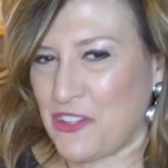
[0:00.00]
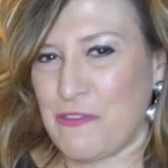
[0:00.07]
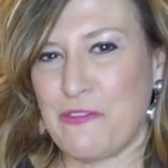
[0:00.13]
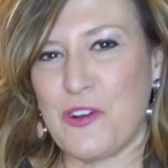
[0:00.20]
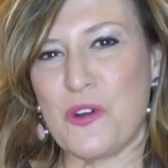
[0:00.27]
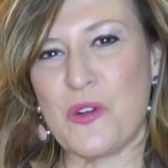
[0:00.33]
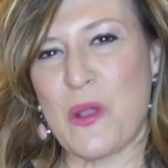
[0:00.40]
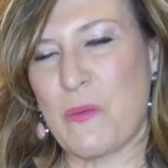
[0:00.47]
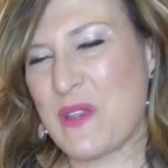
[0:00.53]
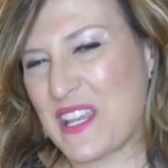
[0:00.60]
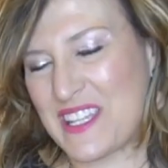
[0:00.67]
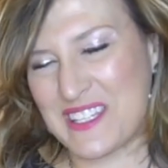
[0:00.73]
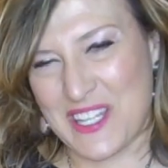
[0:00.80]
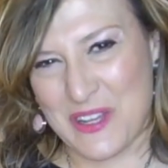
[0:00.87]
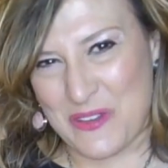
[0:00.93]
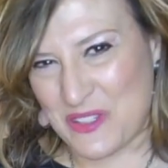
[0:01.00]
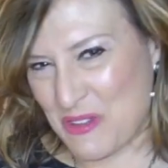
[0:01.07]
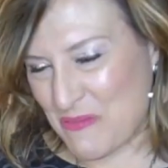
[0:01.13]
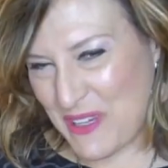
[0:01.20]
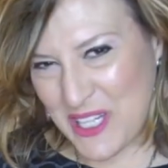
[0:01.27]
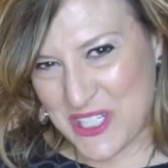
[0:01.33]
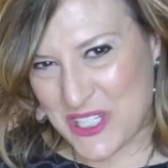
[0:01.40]
on the phone, and we can send you
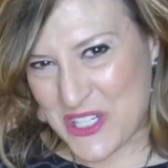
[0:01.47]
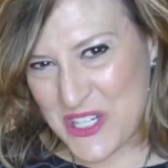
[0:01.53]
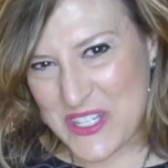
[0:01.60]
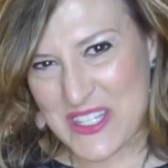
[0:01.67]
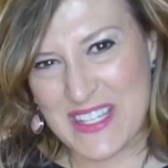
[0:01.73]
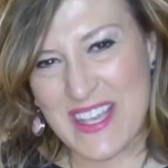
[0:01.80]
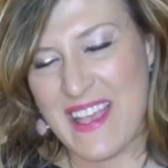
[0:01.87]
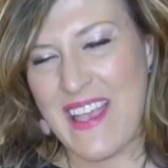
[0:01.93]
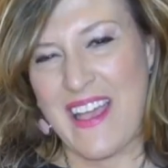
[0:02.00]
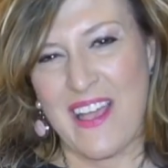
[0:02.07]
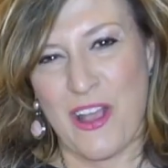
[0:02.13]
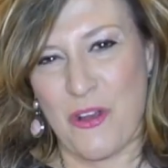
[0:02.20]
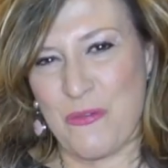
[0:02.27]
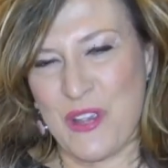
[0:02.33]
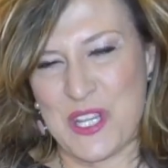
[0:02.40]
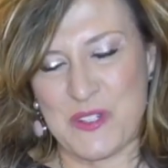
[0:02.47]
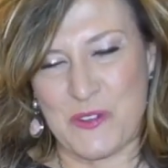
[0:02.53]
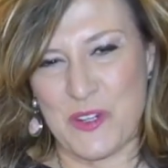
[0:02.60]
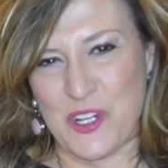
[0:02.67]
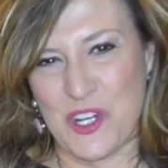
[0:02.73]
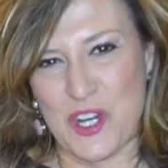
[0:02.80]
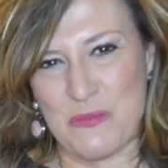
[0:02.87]
some pictures, arrange
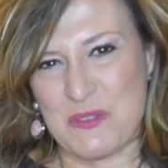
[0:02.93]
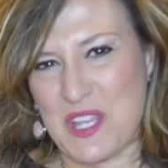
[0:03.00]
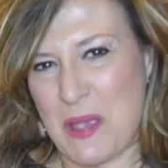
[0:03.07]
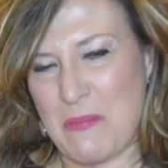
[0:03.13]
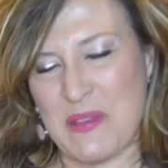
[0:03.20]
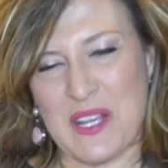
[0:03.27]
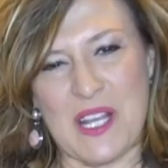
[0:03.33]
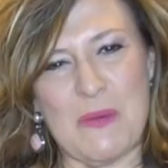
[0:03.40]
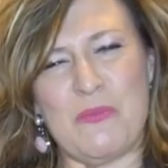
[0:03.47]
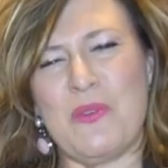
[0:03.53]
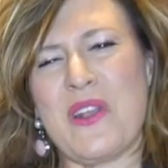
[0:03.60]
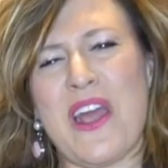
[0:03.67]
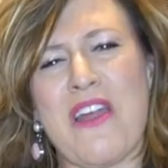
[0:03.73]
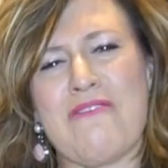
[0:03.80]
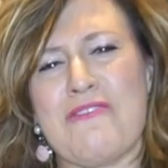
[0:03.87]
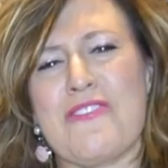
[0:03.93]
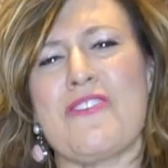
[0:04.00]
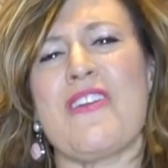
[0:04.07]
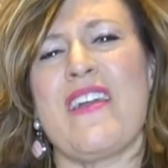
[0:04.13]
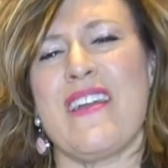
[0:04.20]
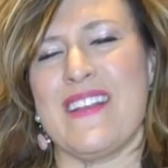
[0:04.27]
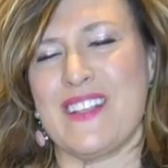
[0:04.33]
for a curbside pickup,
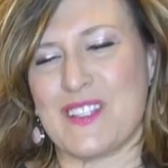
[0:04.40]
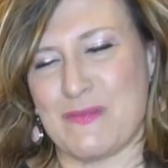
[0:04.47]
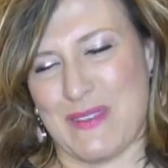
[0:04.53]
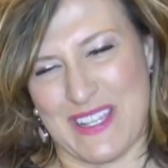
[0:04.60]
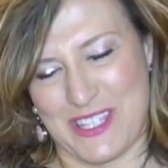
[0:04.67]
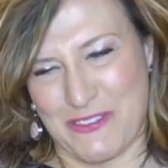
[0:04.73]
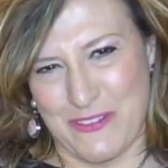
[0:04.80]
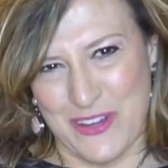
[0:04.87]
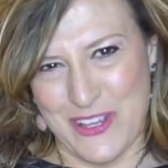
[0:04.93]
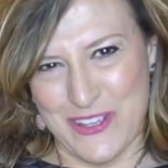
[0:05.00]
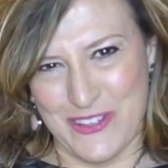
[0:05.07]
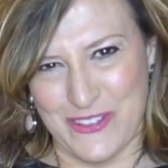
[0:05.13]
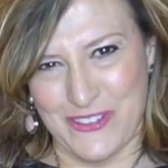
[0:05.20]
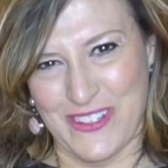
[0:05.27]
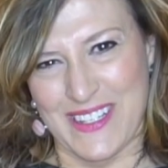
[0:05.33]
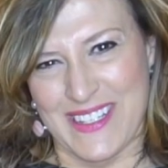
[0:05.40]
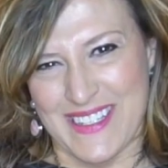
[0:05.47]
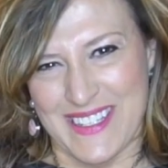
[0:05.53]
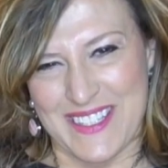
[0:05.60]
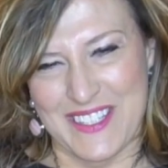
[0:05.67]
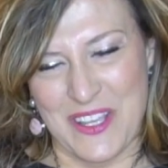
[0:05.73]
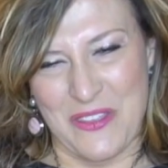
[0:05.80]
whatever is best for you.
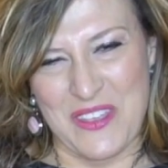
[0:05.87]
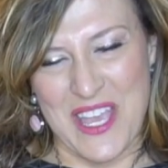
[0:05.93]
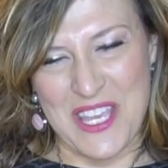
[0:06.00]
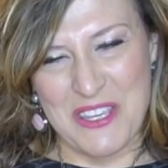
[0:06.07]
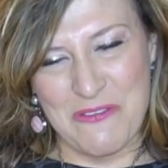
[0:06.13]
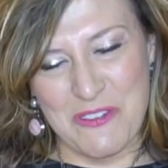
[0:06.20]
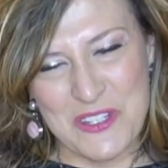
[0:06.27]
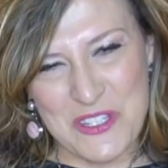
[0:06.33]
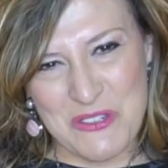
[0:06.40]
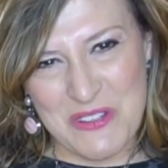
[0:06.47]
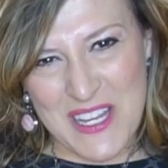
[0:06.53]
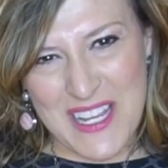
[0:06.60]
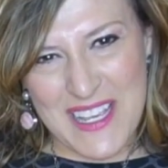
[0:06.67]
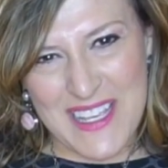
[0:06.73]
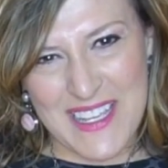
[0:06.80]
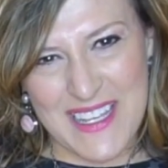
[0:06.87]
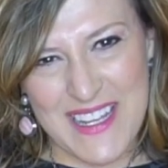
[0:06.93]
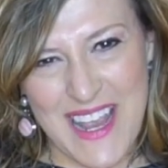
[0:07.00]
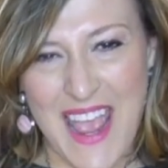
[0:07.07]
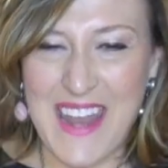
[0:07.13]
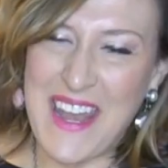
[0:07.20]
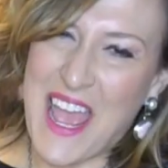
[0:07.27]
So thank you for tuning
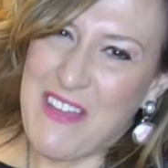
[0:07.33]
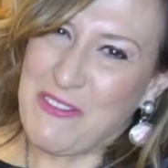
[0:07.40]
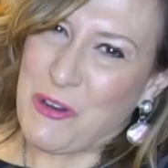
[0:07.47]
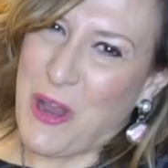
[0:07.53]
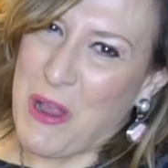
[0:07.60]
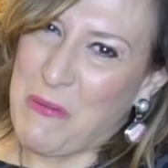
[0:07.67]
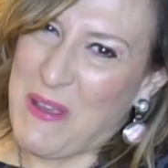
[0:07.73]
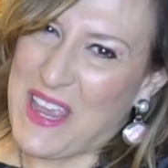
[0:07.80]
in, and have a great